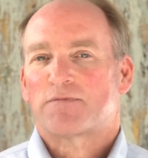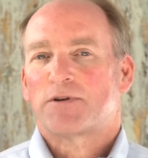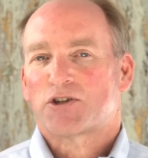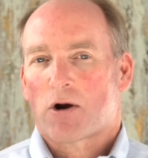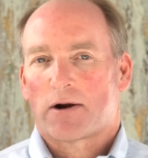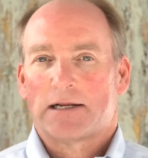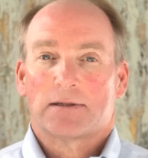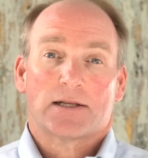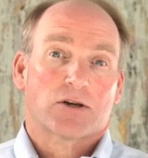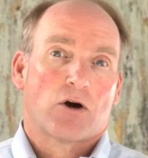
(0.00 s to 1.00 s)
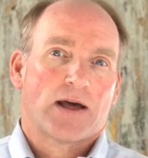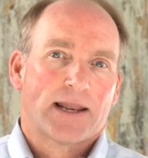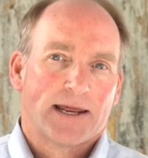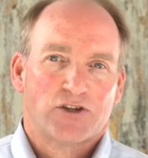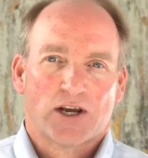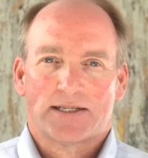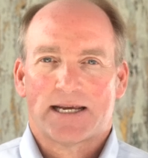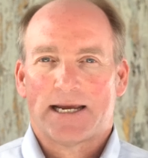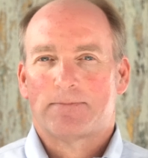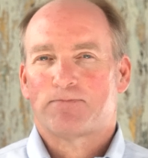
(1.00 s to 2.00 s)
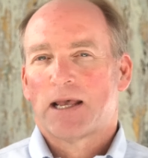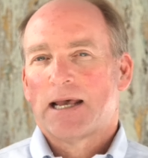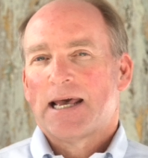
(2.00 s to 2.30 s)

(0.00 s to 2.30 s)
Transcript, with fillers: of majority, let's call that age 18.